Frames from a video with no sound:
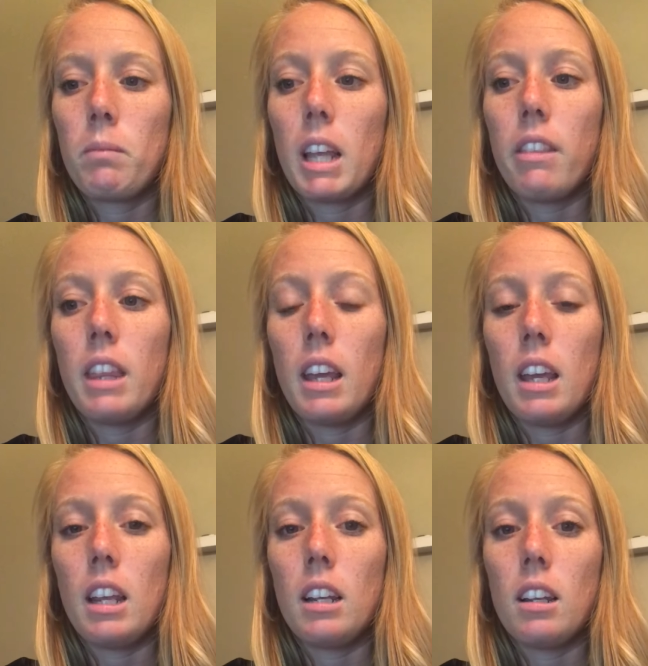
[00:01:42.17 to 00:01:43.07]
and
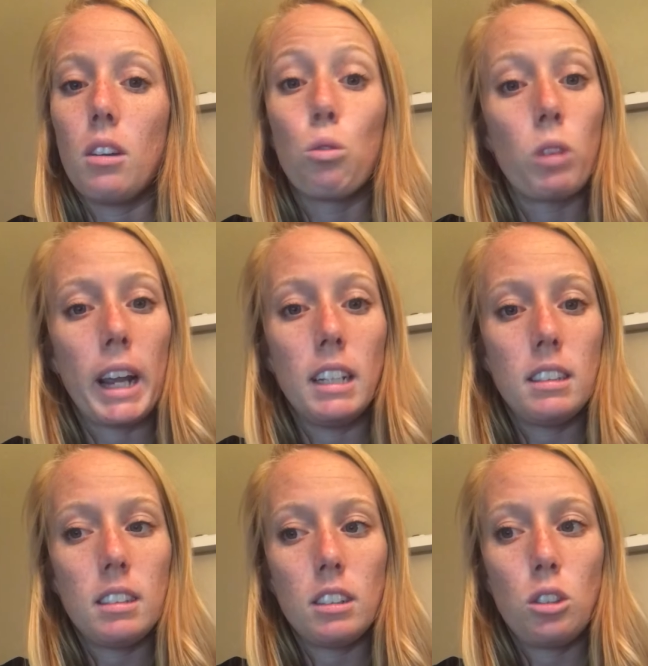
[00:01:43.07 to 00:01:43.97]
then
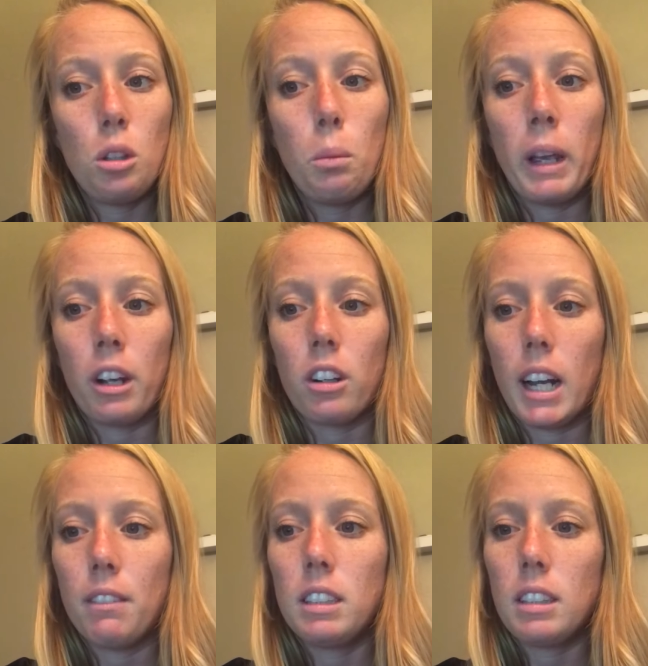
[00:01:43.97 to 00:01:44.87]
write 2
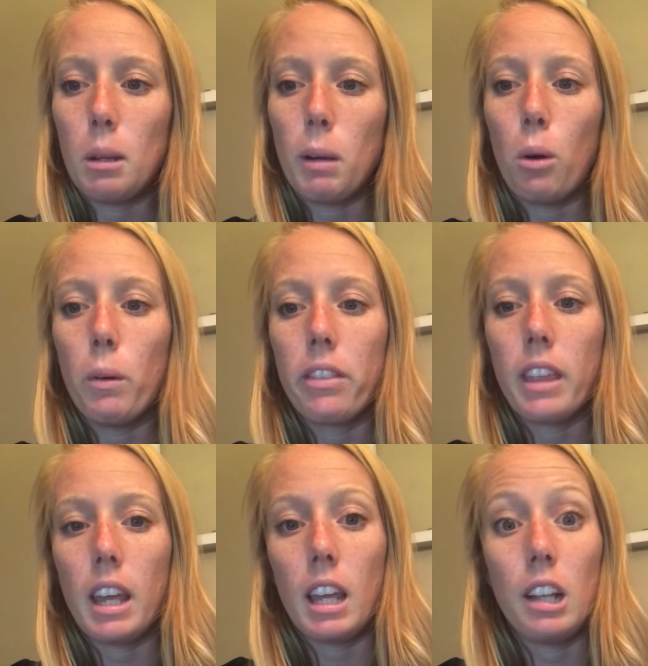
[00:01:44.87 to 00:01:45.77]
paragraphs about what
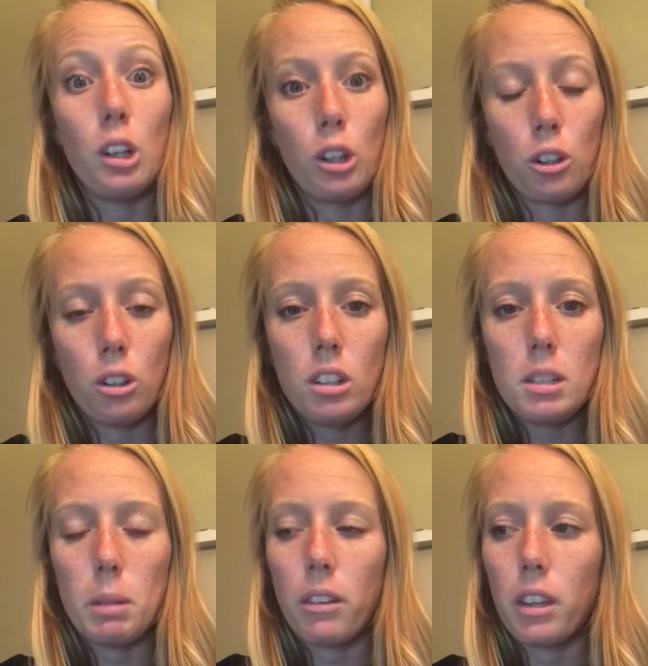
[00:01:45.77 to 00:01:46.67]
they learned
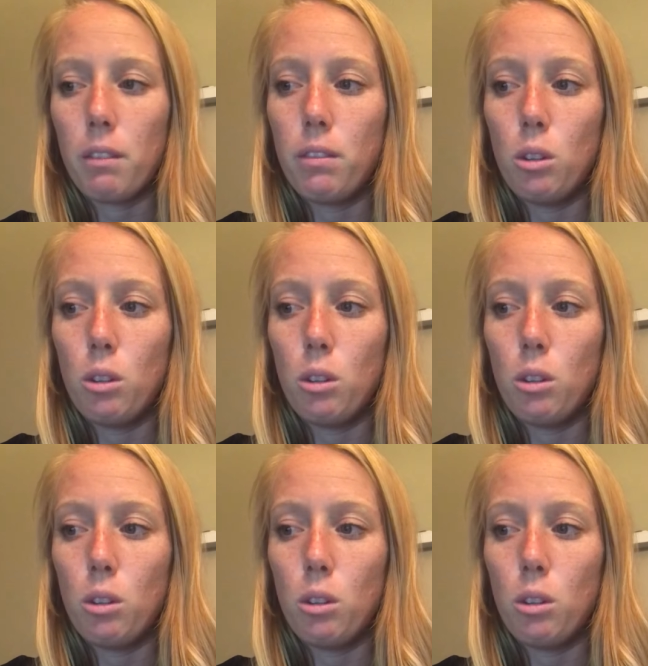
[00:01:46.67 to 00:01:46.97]
about the